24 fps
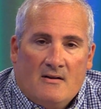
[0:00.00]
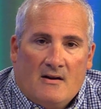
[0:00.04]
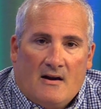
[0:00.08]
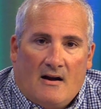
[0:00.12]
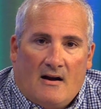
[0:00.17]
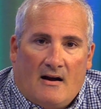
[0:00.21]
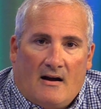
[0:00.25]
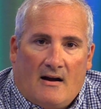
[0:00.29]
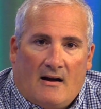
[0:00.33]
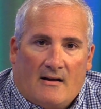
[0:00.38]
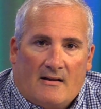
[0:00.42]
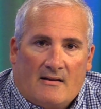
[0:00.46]

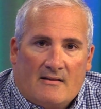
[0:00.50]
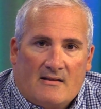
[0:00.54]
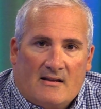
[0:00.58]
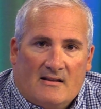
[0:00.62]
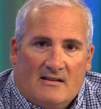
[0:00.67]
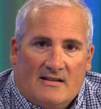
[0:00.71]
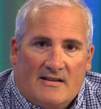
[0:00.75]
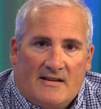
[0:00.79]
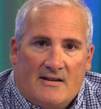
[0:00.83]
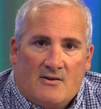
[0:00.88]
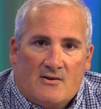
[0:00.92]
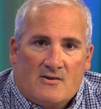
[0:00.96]
uh, the
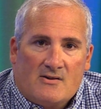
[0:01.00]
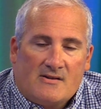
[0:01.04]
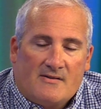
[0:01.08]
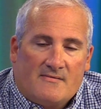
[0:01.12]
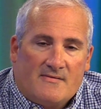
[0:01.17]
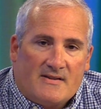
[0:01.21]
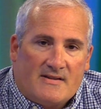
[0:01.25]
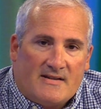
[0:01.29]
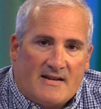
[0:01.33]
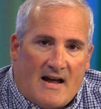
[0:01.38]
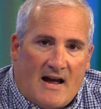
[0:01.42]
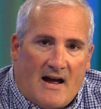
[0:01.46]
leaders of
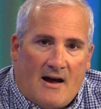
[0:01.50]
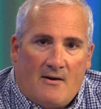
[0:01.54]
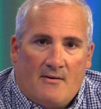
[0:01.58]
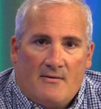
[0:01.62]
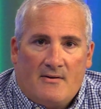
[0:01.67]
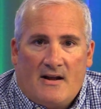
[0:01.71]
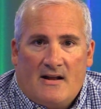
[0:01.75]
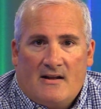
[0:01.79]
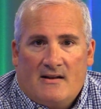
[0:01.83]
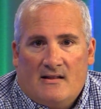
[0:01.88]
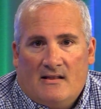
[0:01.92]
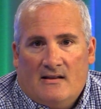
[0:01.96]
the town
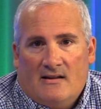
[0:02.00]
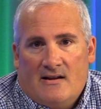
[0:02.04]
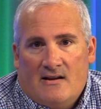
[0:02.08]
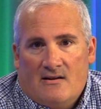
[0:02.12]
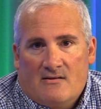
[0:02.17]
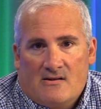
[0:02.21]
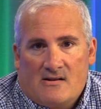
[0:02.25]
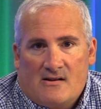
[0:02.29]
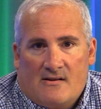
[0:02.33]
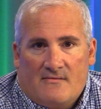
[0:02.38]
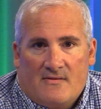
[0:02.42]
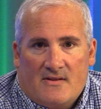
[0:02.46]
and
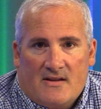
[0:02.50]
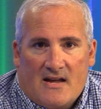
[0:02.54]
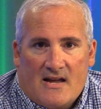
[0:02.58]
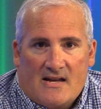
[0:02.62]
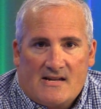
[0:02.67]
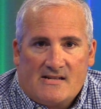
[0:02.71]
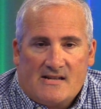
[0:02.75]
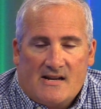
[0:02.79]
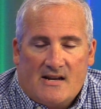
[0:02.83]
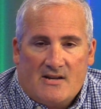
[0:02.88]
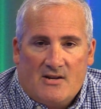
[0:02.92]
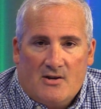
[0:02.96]
leaders of the
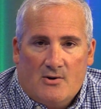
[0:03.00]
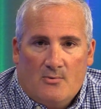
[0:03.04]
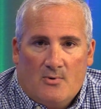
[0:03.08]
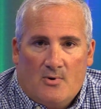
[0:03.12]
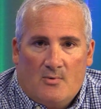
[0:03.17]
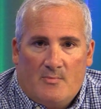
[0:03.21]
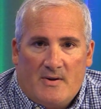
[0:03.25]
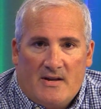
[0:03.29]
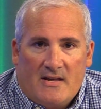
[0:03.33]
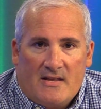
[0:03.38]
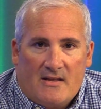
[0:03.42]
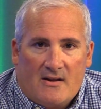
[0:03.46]
SAU will
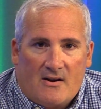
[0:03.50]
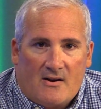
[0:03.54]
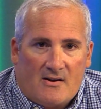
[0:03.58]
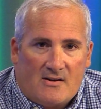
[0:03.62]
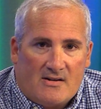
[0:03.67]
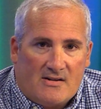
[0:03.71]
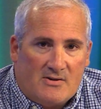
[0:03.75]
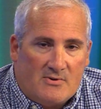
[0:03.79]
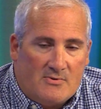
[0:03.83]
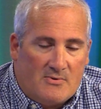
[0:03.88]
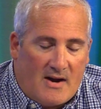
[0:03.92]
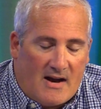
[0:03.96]
be there
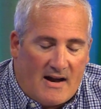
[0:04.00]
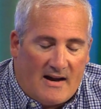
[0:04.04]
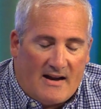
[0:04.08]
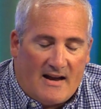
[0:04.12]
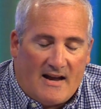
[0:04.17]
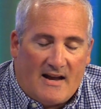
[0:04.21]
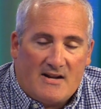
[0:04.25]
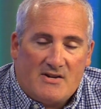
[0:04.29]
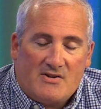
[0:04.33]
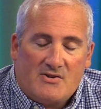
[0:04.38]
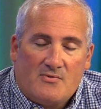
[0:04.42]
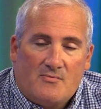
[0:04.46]
to
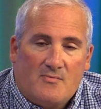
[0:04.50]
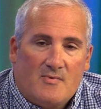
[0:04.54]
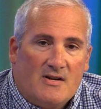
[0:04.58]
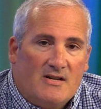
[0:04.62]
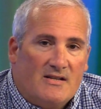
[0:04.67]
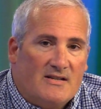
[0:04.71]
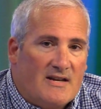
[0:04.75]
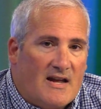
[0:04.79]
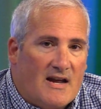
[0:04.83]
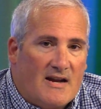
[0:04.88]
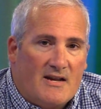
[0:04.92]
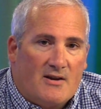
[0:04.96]
answer
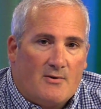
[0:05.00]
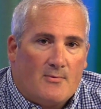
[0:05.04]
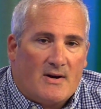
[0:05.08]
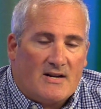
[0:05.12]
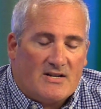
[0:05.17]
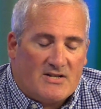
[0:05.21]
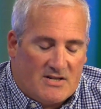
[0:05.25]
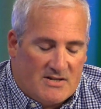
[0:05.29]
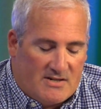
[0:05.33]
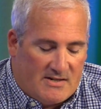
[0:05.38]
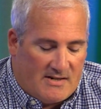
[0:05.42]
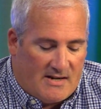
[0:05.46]
really any
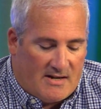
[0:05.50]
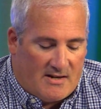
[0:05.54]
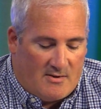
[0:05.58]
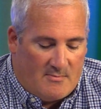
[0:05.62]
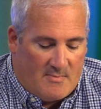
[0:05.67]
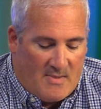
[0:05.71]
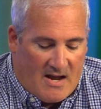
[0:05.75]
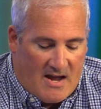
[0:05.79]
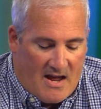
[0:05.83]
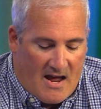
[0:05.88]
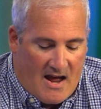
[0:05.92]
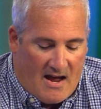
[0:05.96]
questions that you
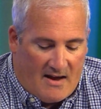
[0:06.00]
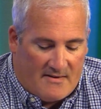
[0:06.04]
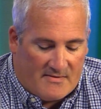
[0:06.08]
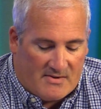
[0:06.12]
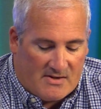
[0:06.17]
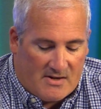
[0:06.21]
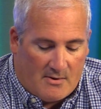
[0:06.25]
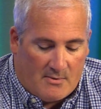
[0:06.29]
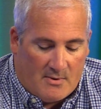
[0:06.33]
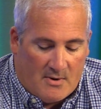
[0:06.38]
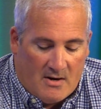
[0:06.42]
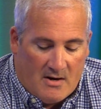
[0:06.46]
may have.
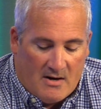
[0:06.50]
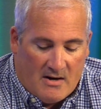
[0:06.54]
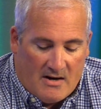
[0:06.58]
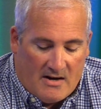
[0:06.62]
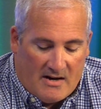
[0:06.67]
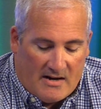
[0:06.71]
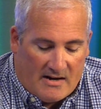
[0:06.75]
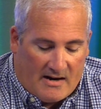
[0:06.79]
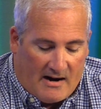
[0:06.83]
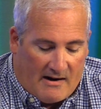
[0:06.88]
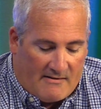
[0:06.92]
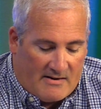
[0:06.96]
So,
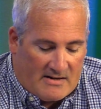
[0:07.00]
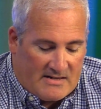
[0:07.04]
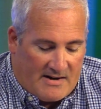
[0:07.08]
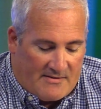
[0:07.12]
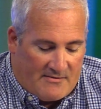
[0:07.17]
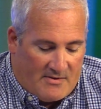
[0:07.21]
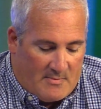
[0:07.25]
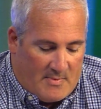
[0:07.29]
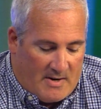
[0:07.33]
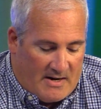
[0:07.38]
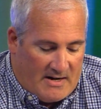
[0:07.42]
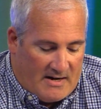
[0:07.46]
encourage
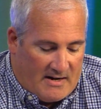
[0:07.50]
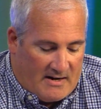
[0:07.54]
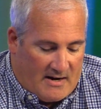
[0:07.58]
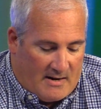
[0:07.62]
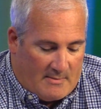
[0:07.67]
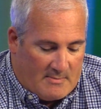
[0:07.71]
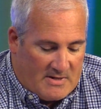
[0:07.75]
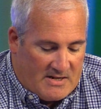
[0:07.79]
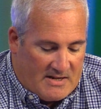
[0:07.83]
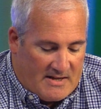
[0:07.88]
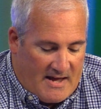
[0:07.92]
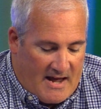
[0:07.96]
everybody to
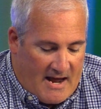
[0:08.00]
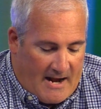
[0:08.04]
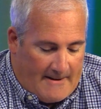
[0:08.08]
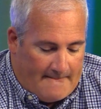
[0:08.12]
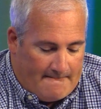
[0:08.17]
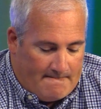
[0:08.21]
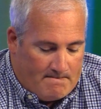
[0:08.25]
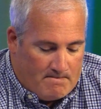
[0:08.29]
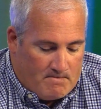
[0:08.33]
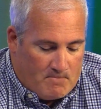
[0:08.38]
come to that.